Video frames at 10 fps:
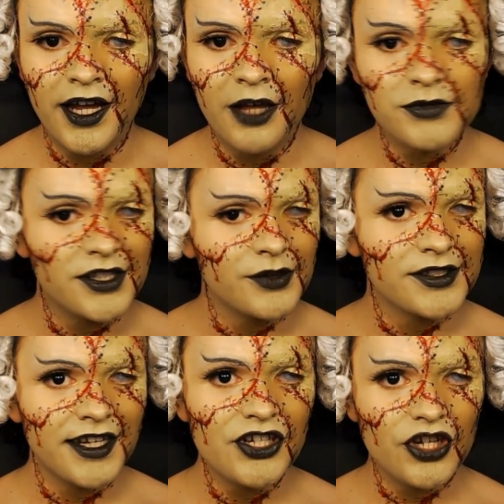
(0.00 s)
Um, so
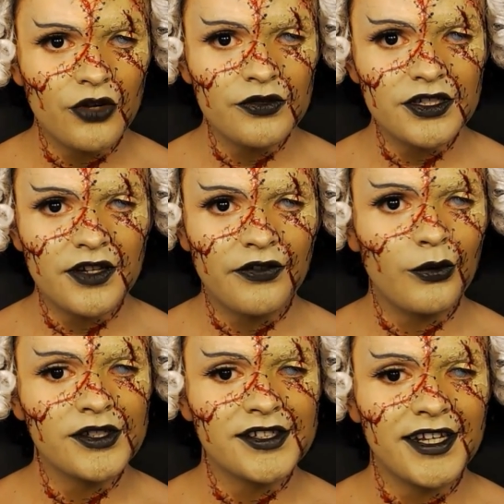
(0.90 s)
stay tuned if
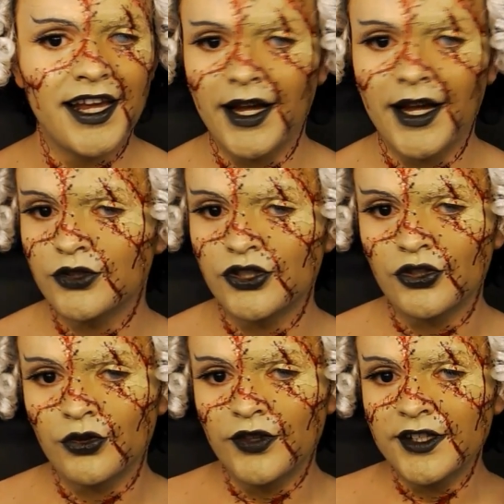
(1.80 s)
you want to see how
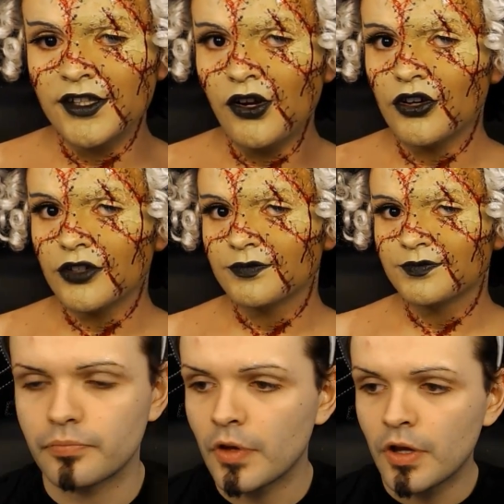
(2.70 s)
to do this look.
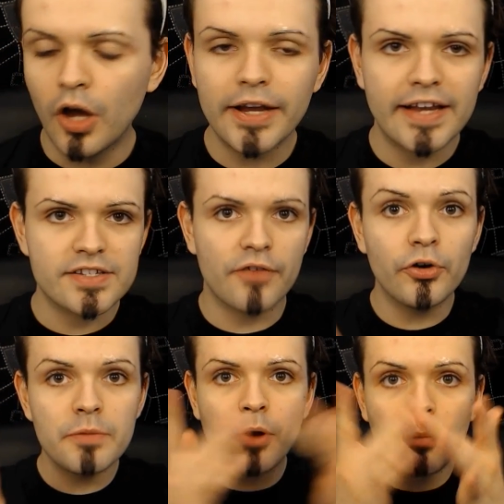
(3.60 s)
Okay, so I've
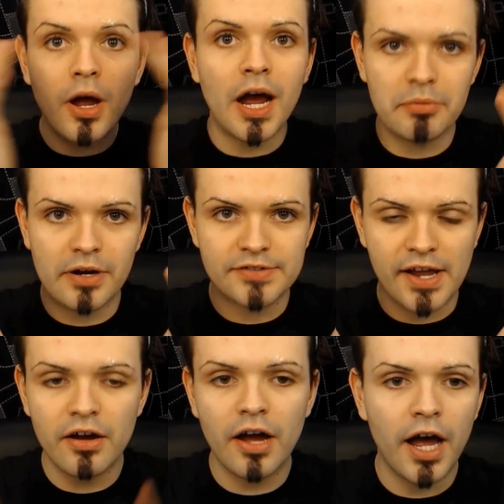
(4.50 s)
already blocked my eyebrows
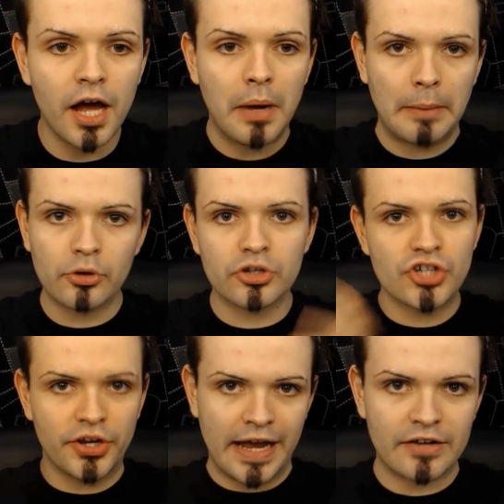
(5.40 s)
out. Um, I'm not going
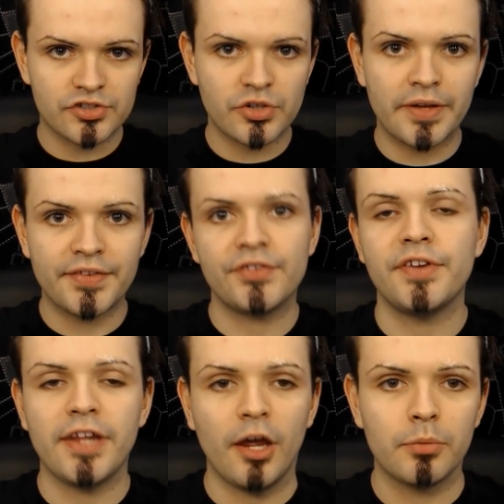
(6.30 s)
to show you how to do it in this
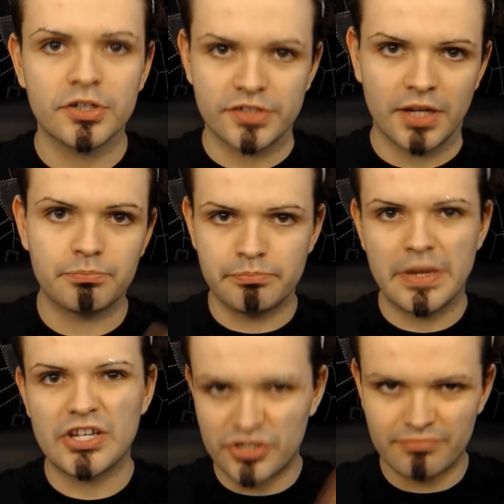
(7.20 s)
video because I
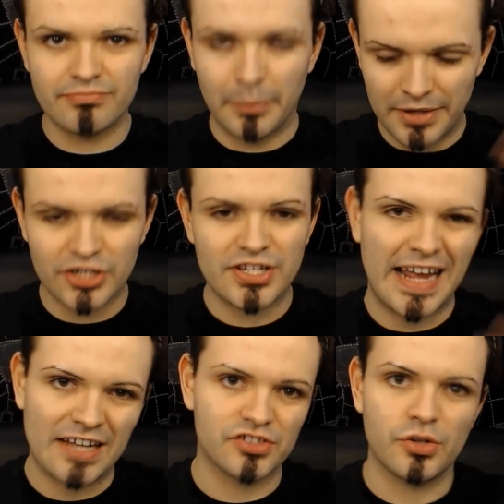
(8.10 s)
mentioned, I mean, I
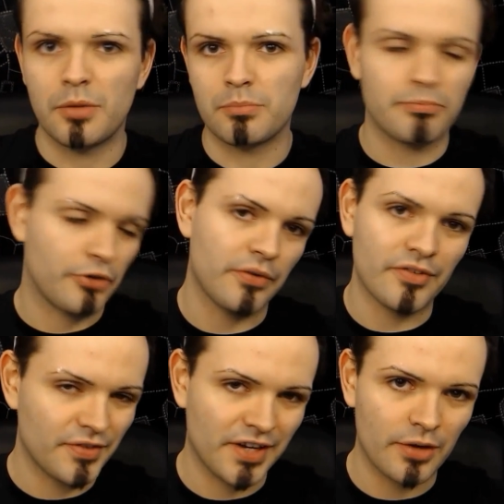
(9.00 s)
say how to do it in
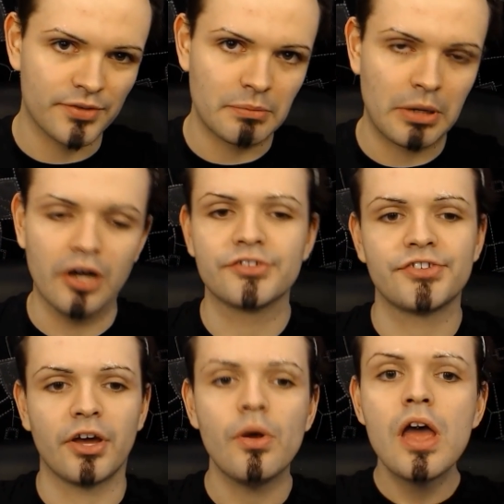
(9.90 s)
previous videos in the
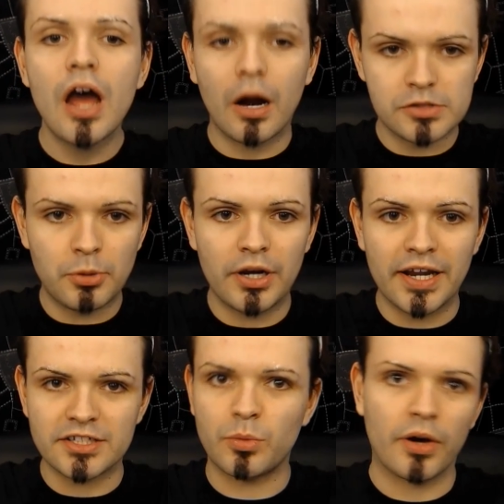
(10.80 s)
past, so I'll just put a
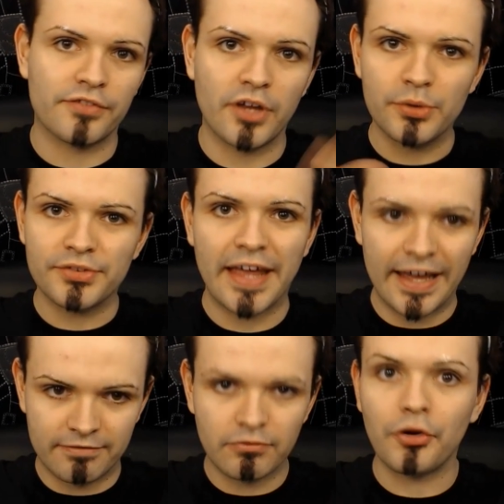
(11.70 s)
link to one of those
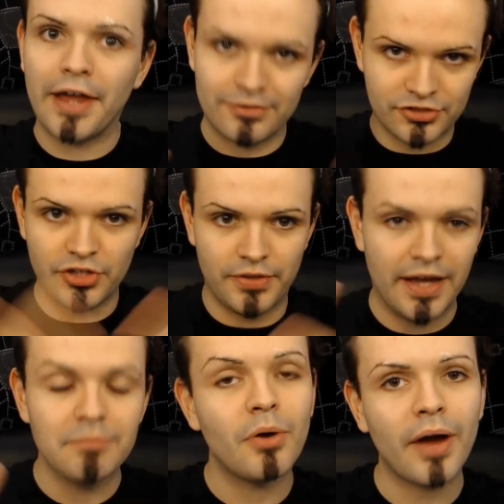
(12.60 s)
there on how to do
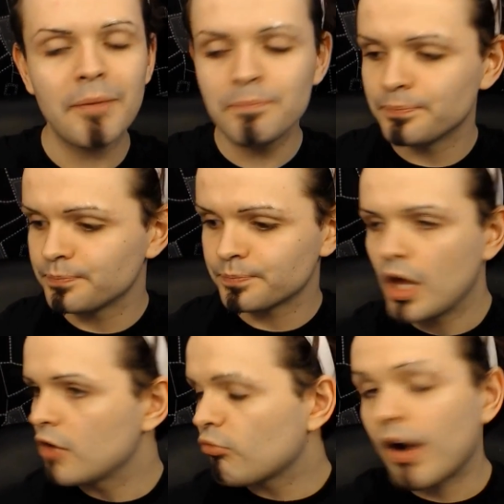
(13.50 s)
that, okay?
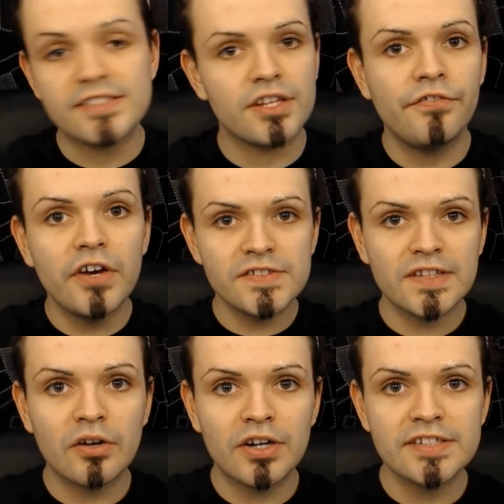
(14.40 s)
Right, so the
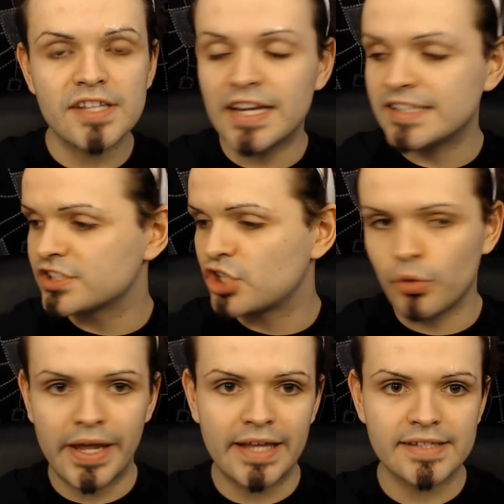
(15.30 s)
first thing I'm going to need to
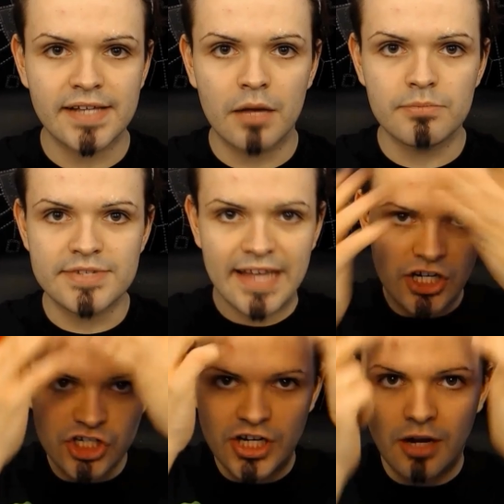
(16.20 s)
do is um,
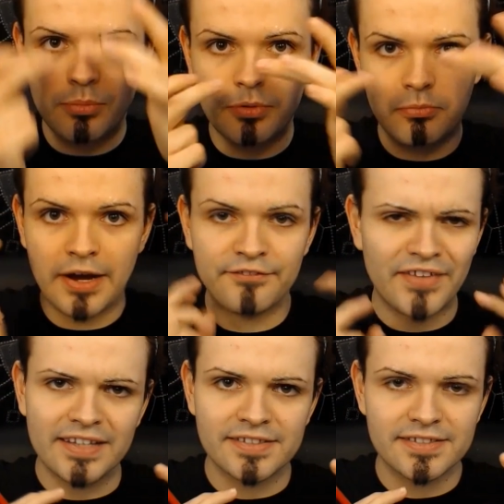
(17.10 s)
section up my
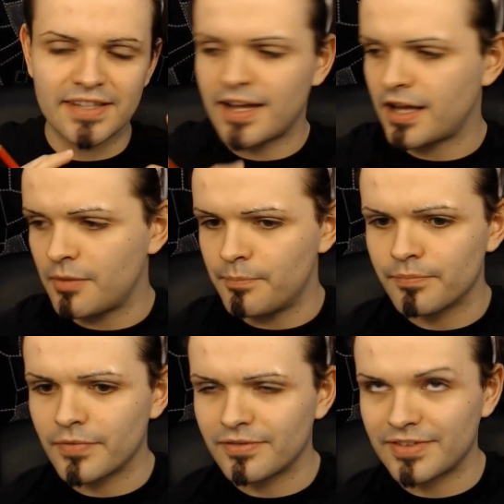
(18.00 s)
face.
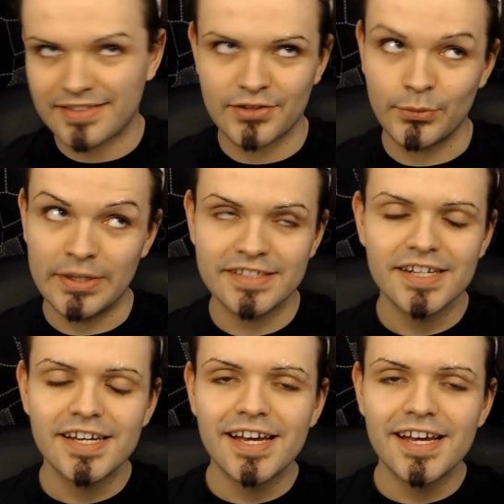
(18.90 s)
Um, that sounds weird.